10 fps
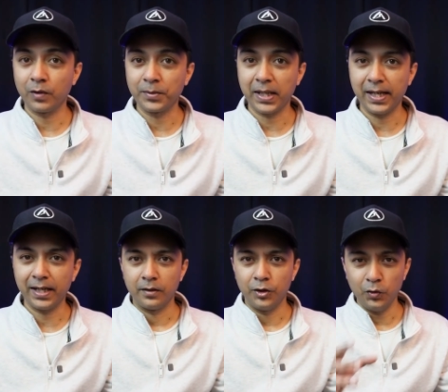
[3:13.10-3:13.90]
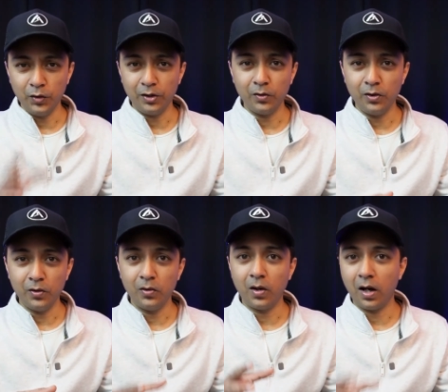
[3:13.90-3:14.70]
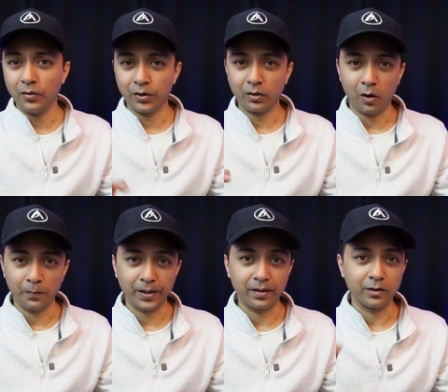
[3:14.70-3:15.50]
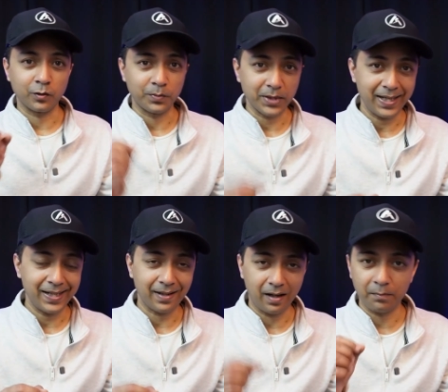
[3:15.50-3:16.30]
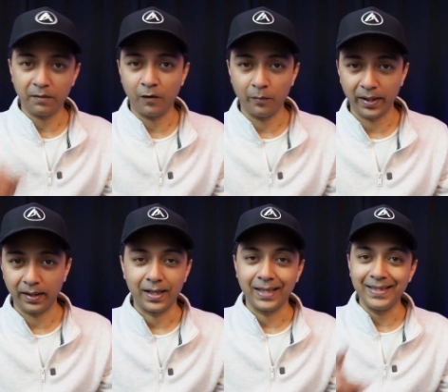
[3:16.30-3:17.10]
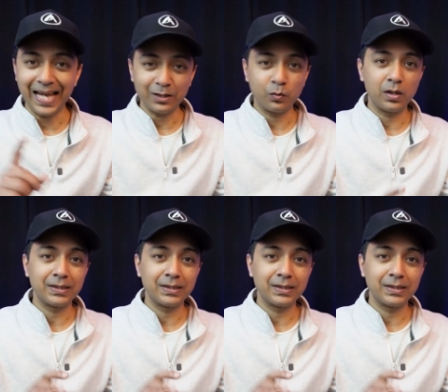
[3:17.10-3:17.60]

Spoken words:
website, you need to know how your competitors' website are performing. And that's where